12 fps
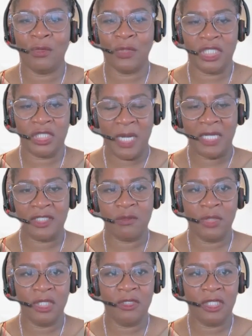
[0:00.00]
the
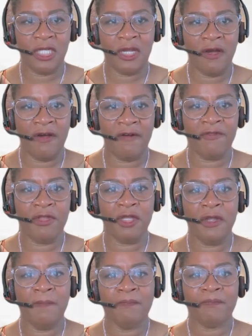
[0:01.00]
responsibility of
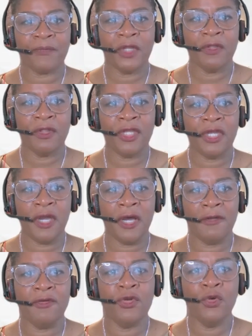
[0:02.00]
the
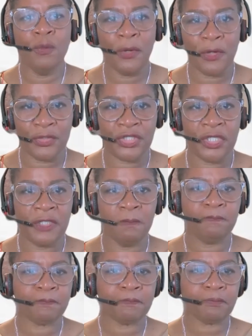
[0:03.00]
new
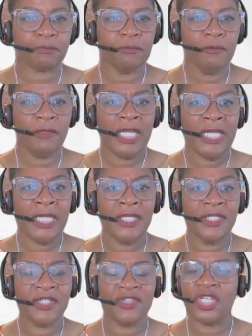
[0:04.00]
person
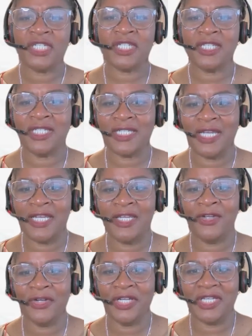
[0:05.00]
is just to stay
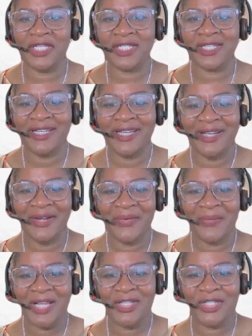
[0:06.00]
curious,
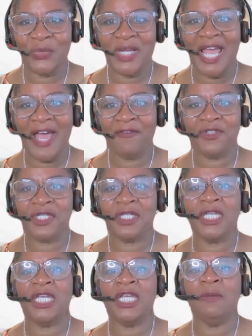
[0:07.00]
right? So we have to
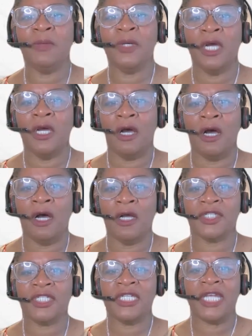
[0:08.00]
keep
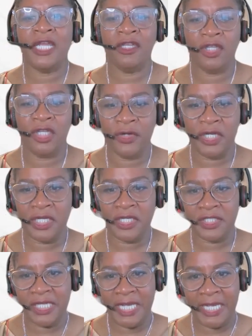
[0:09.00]
staying
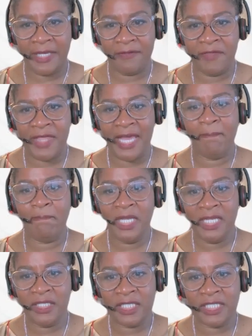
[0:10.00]
curious. And that
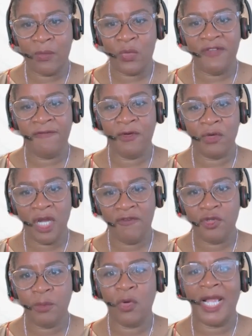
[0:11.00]
means that we feel
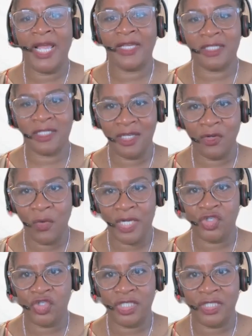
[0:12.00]
comfortable asking
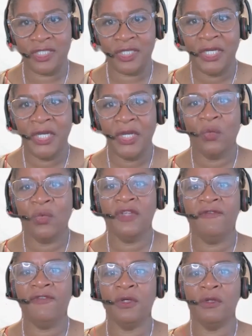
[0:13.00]
questions. We
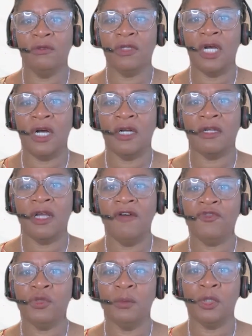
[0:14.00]
feel
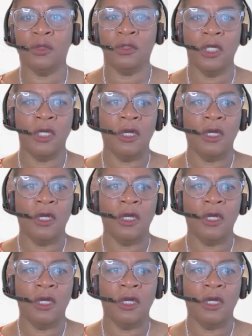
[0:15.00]
comfortable